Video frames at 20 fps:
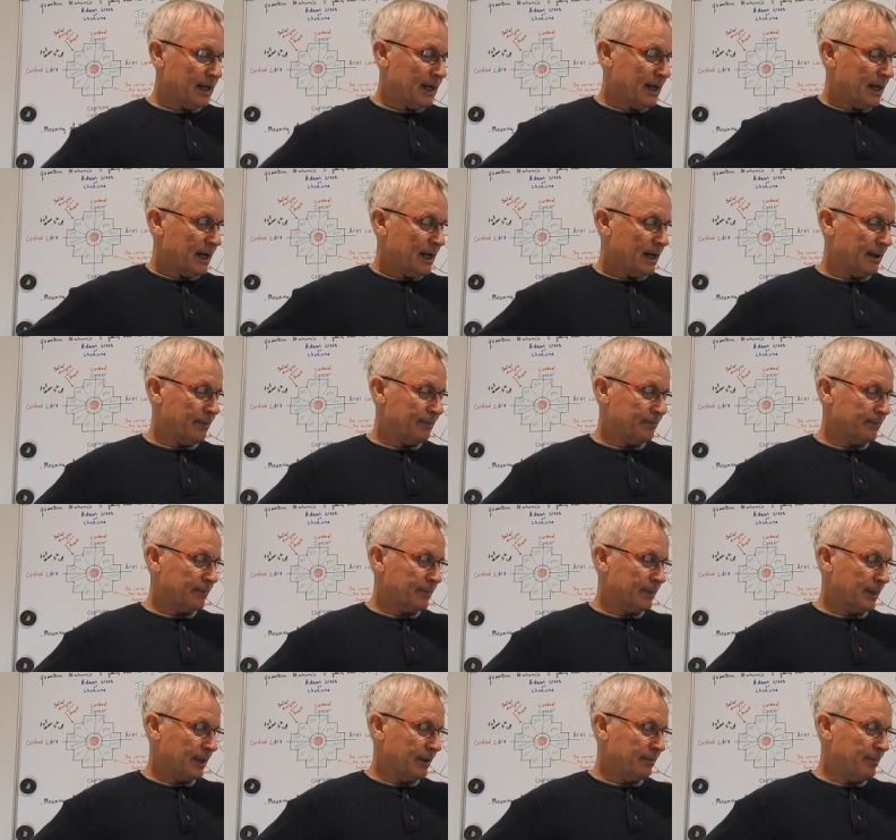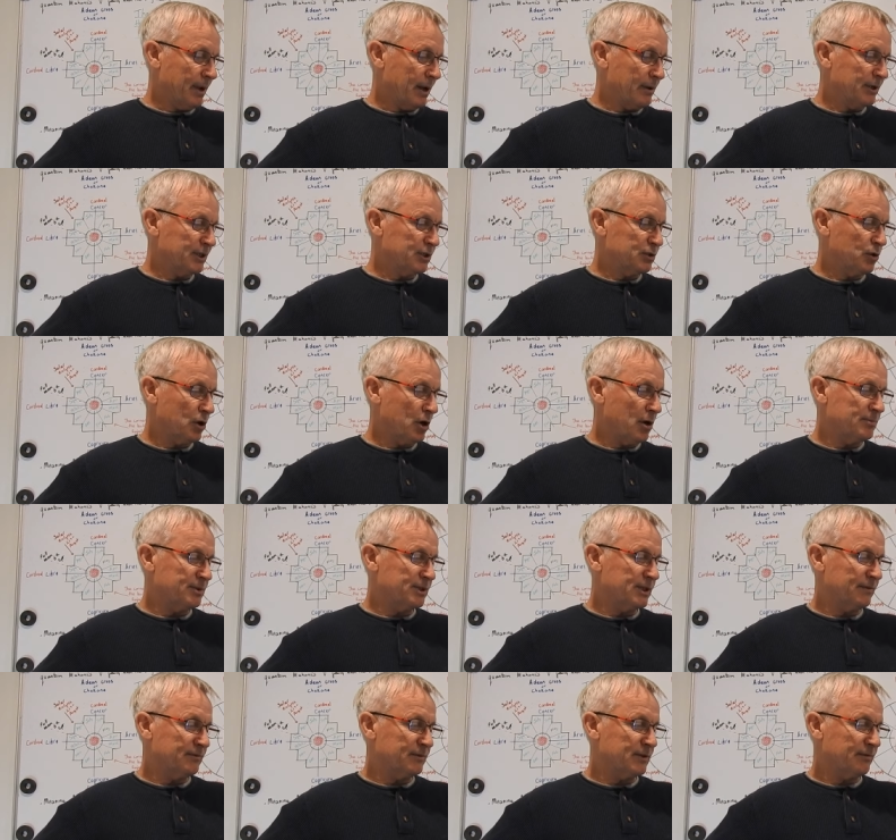Um, the Maori
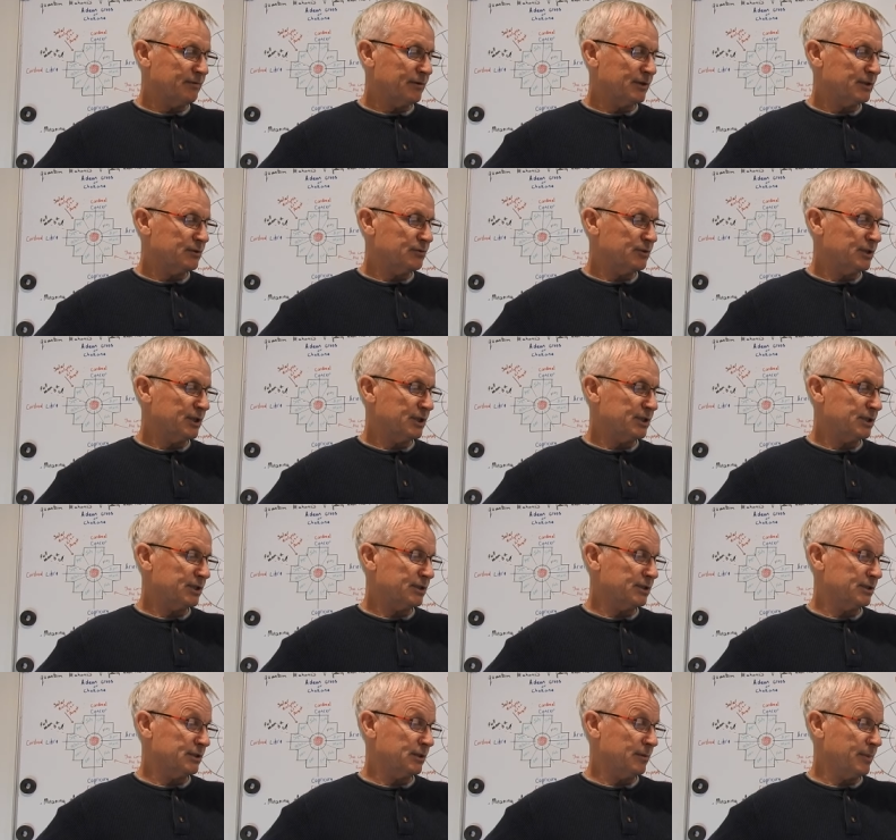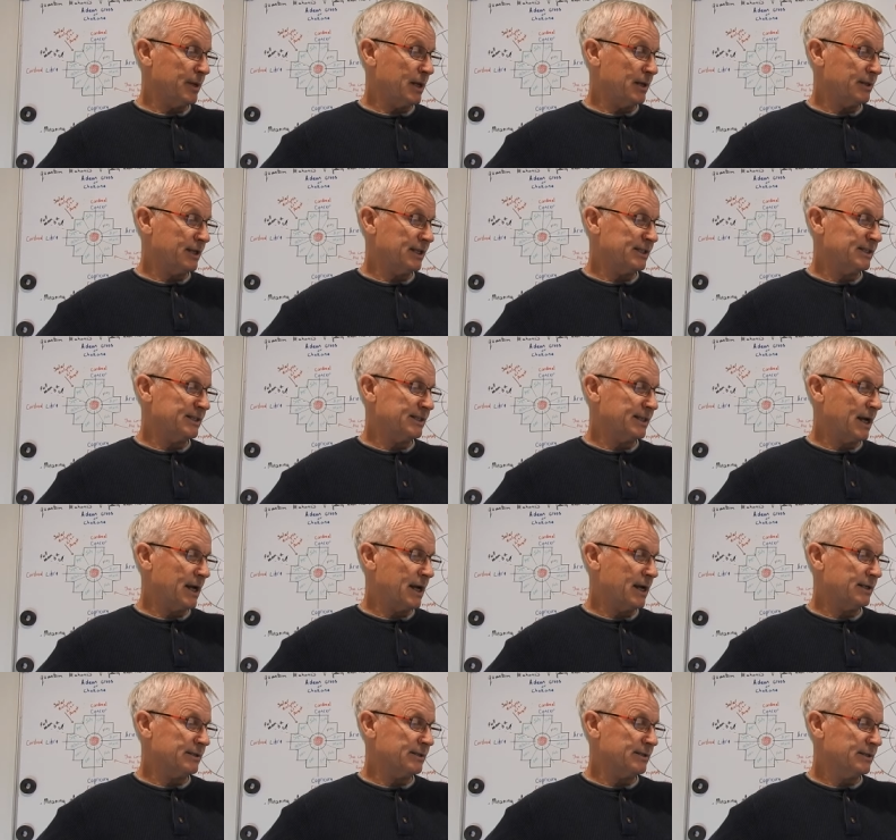tribes have different traditions about these
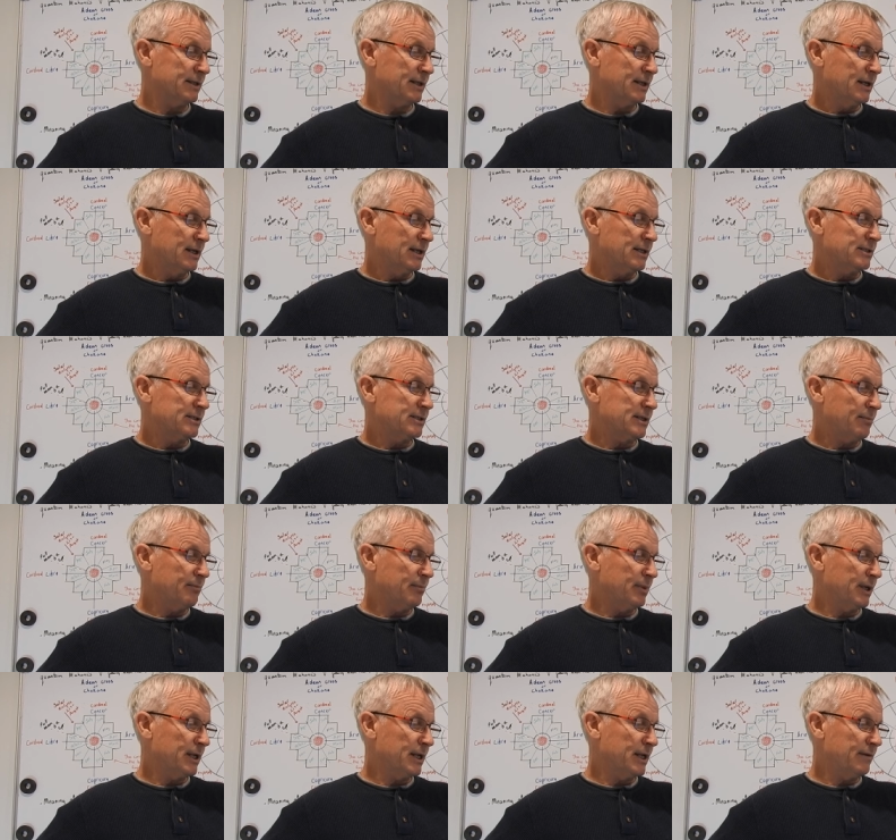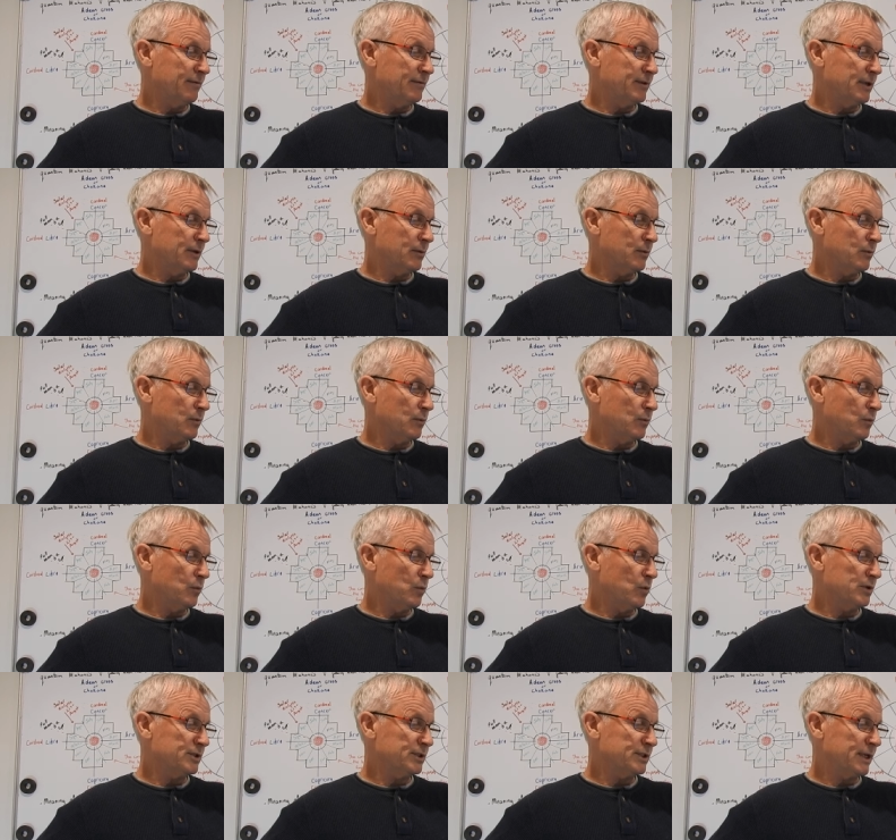stars. Some believed it
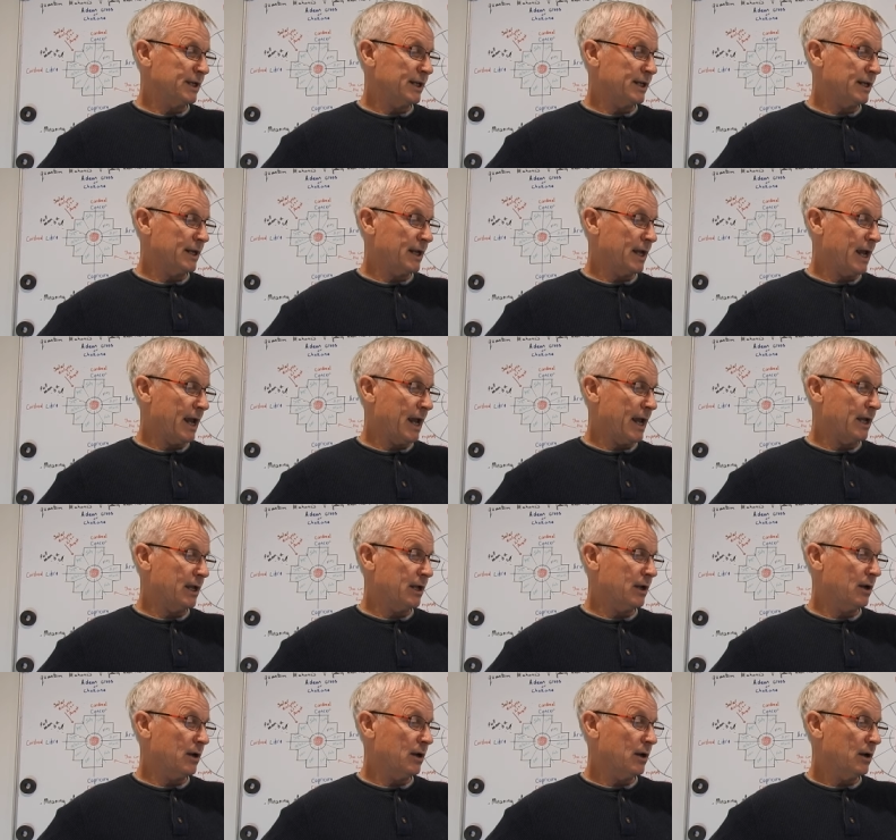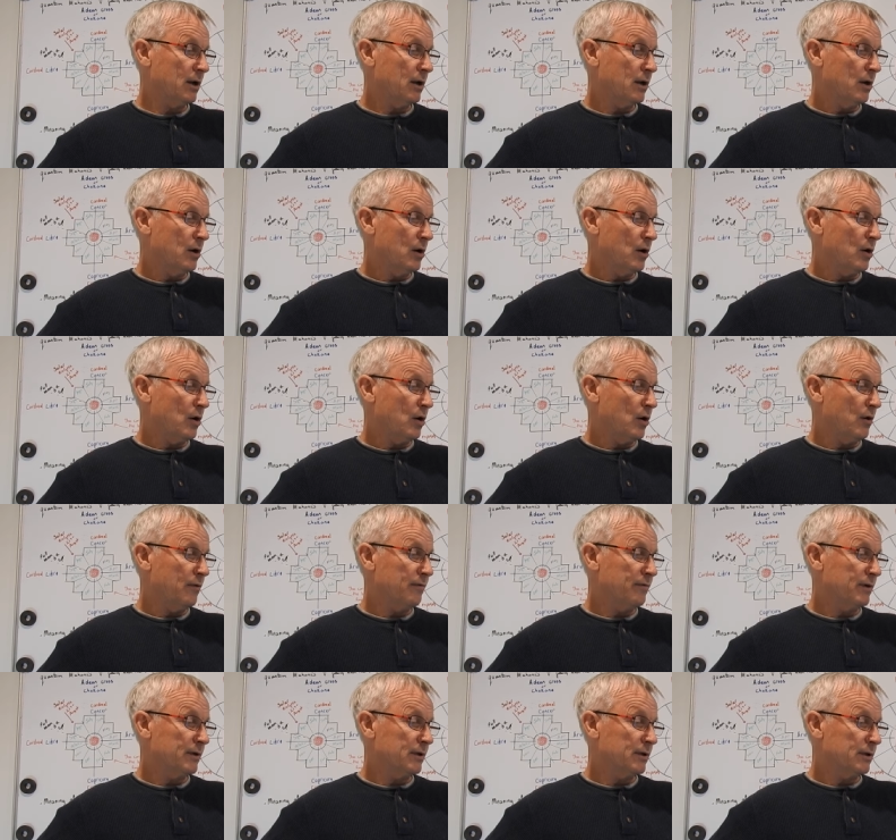was an anchor
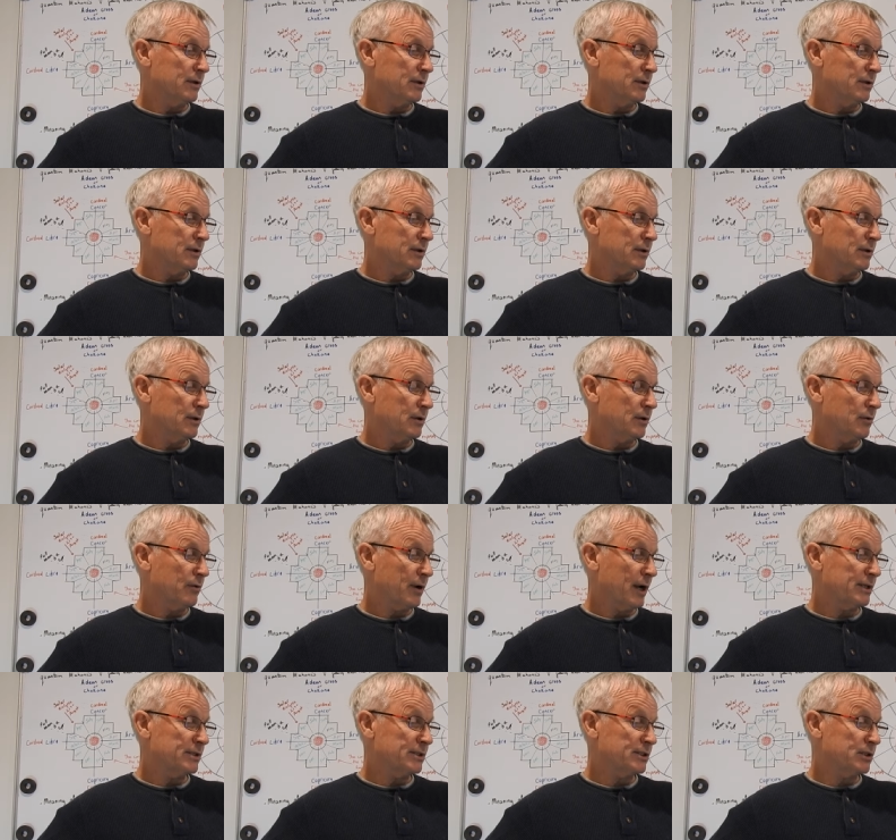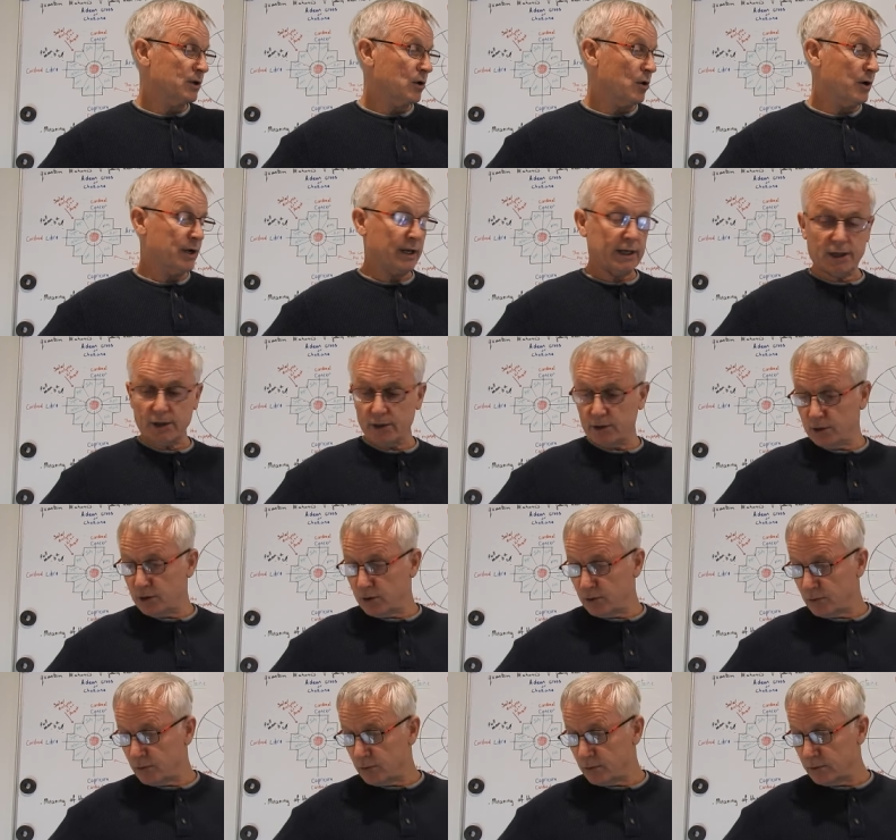of a Great Sky
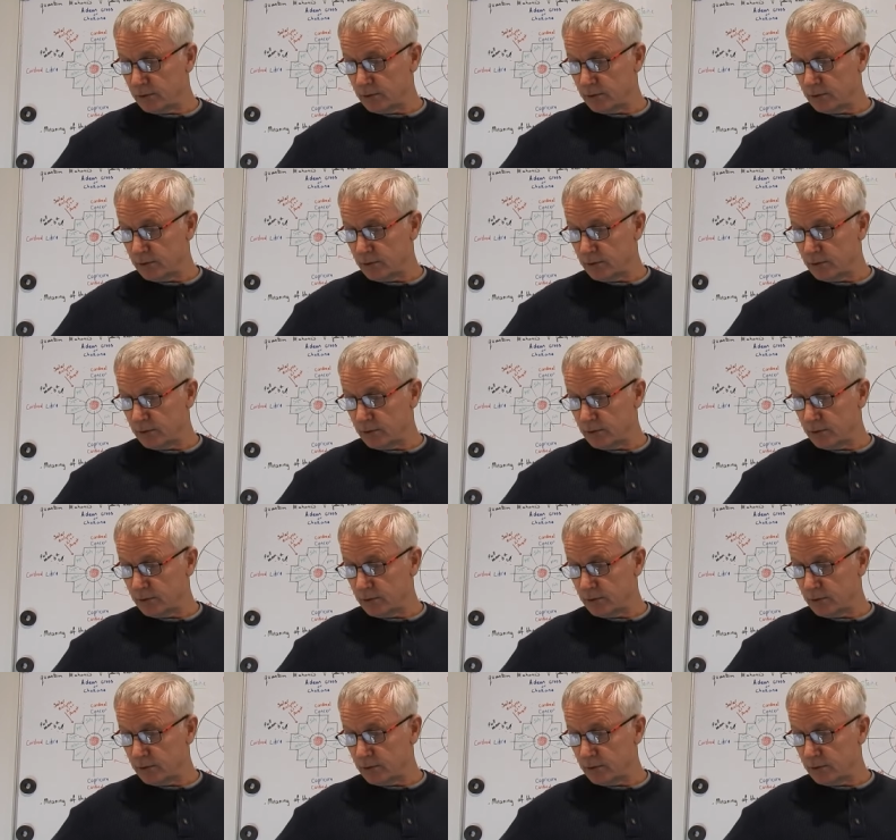Canoe.